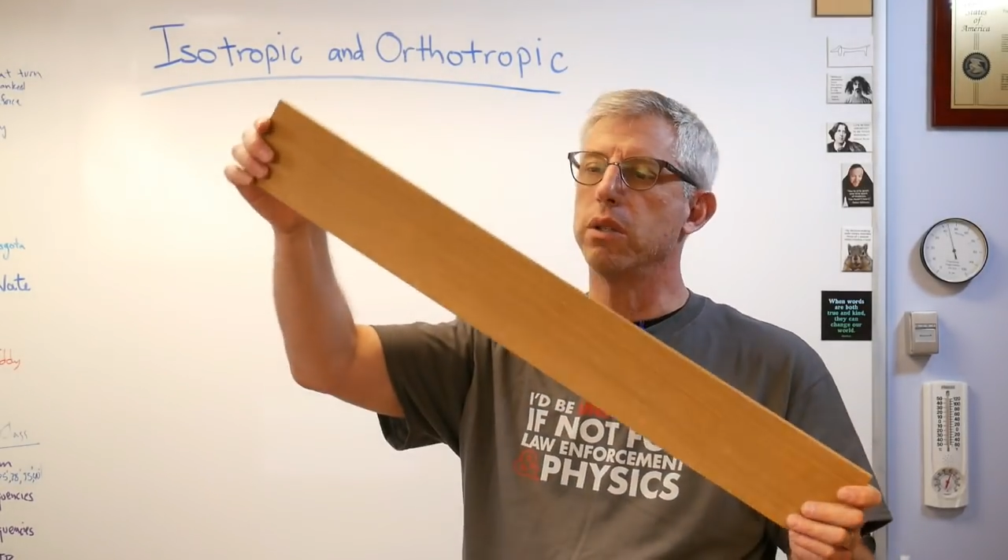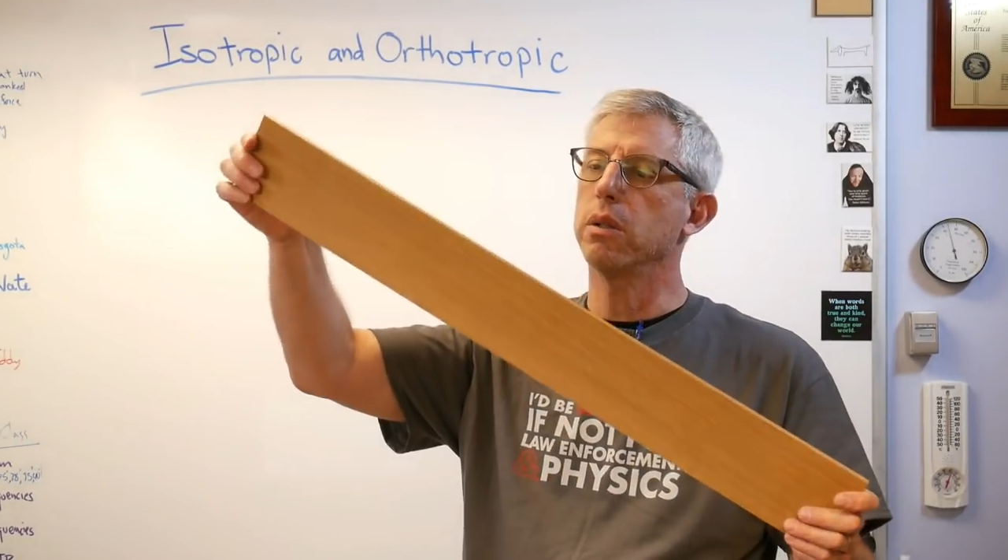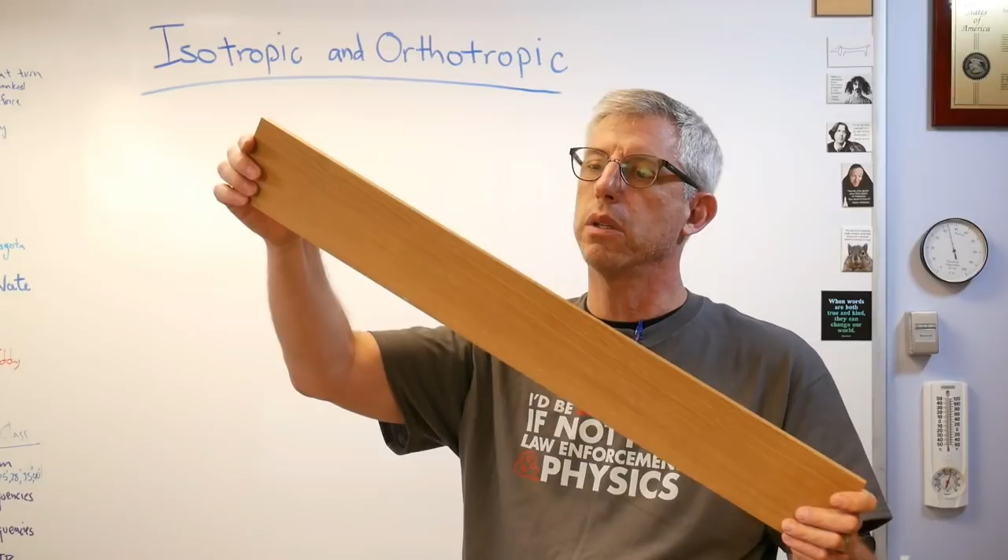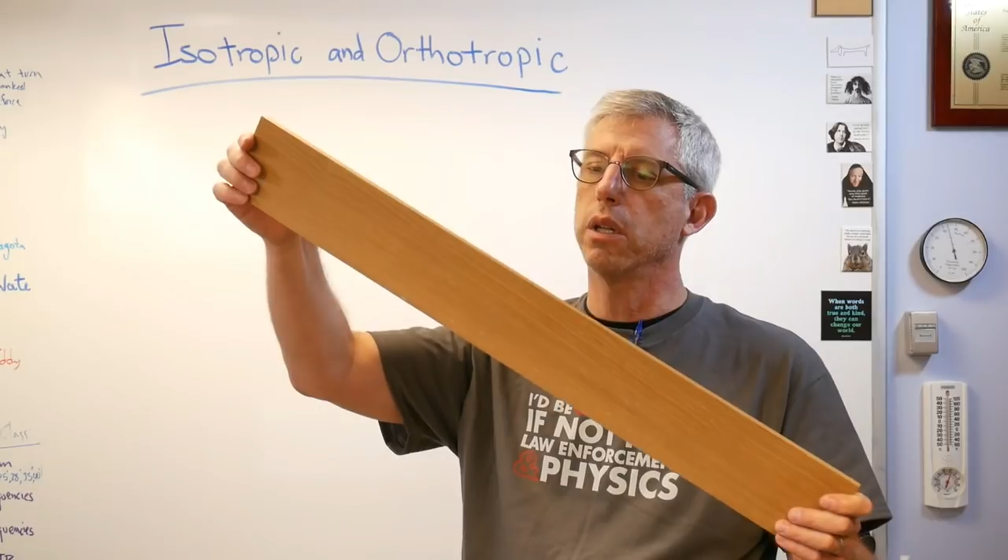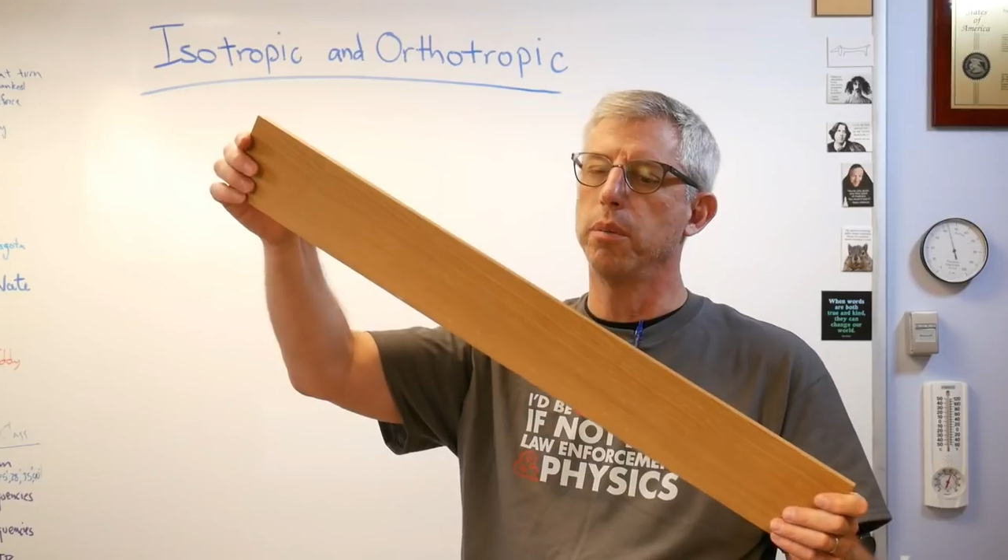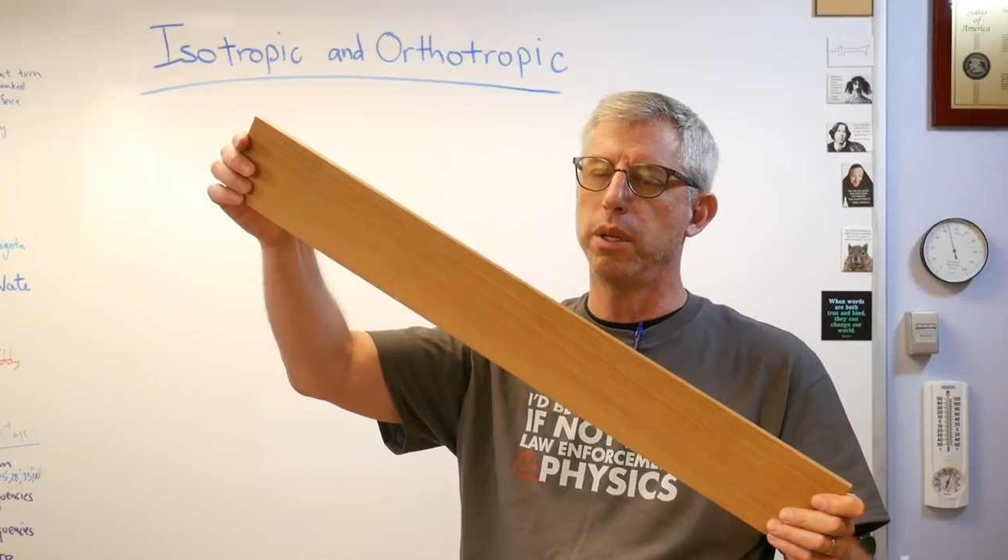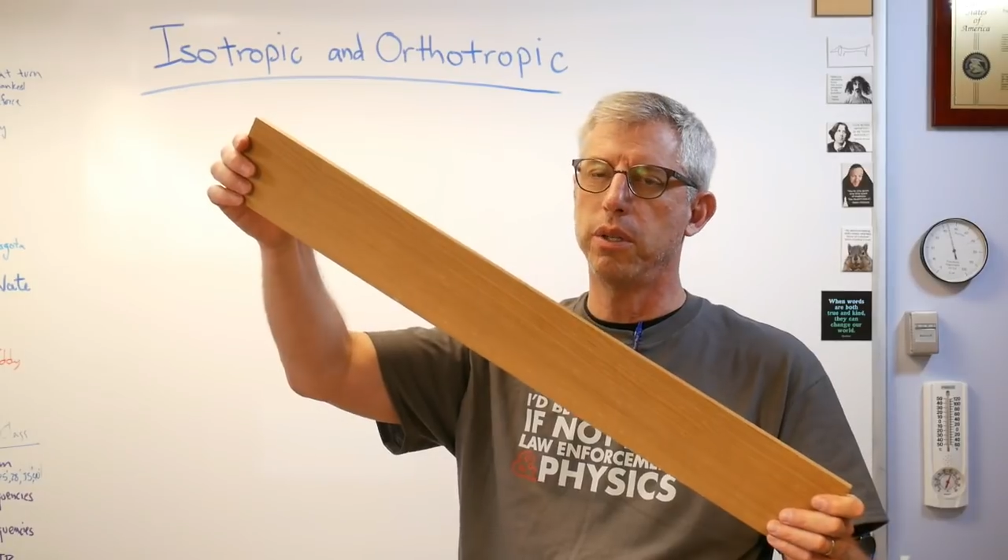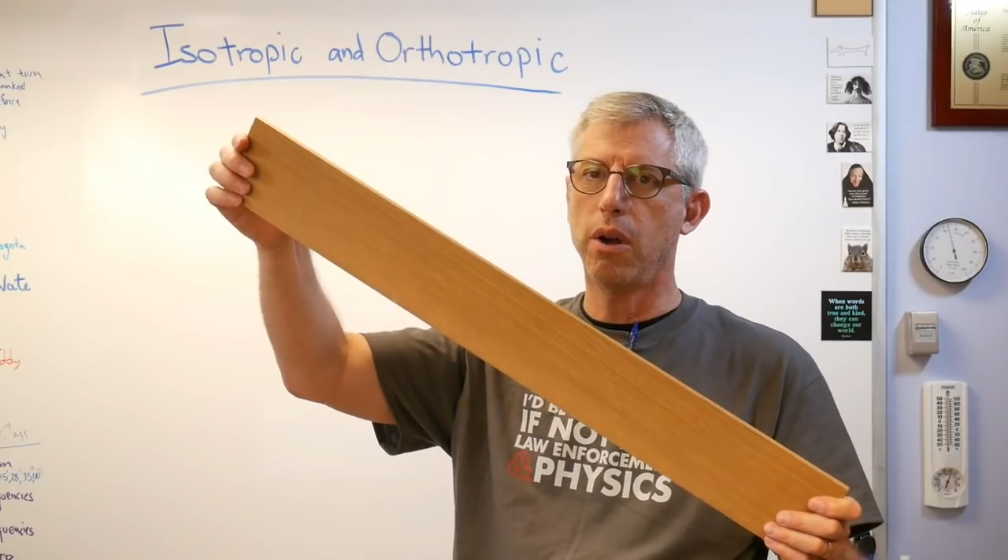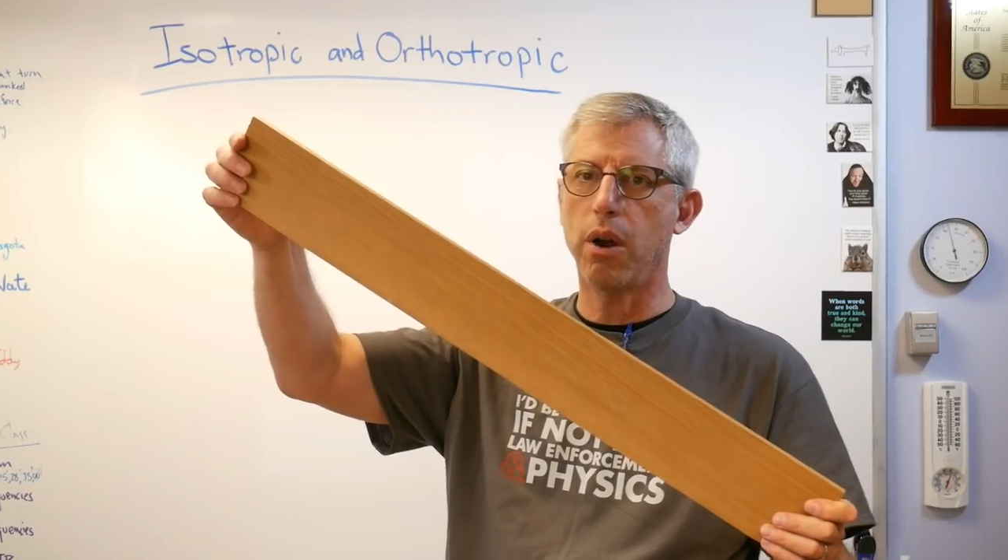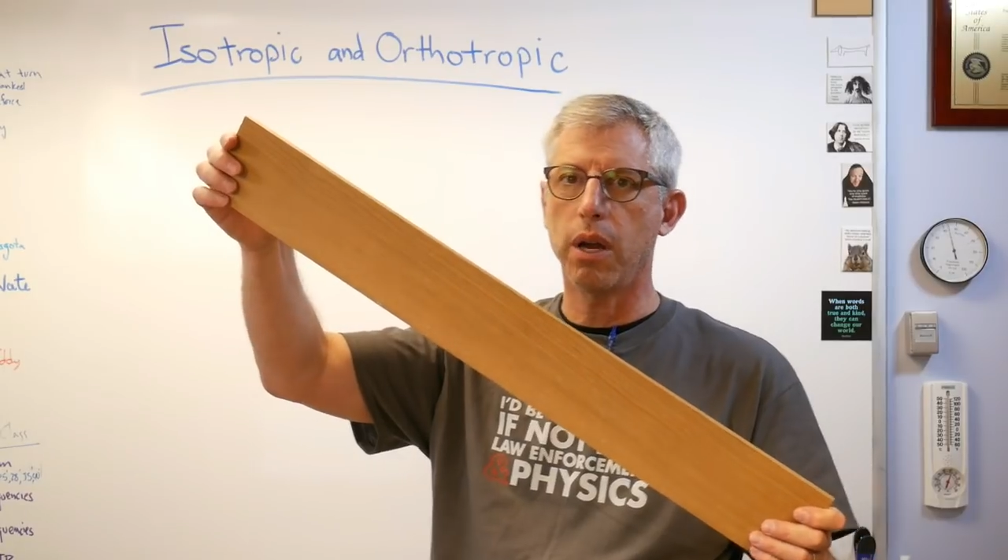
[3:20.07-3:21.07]
so it's a little bit
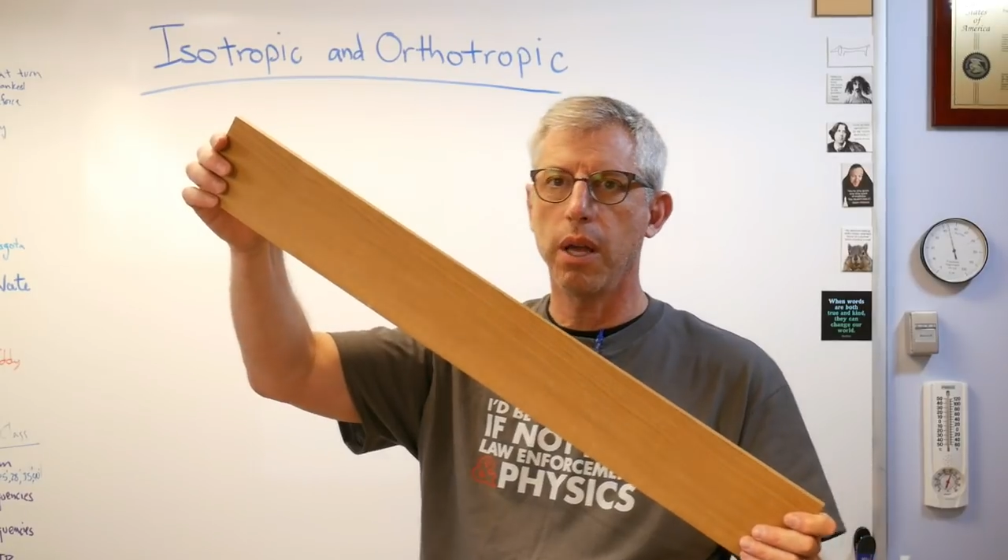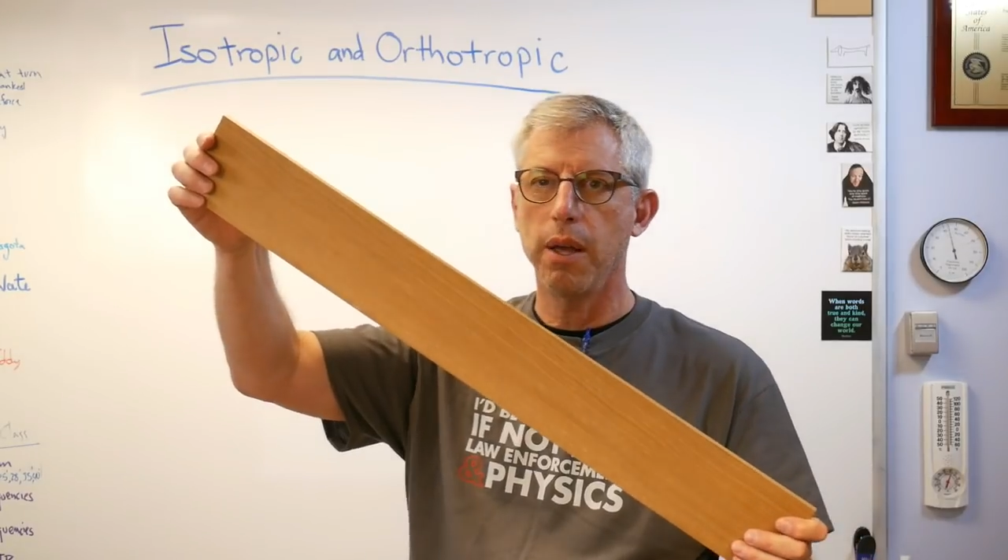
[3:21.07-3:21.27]
dark.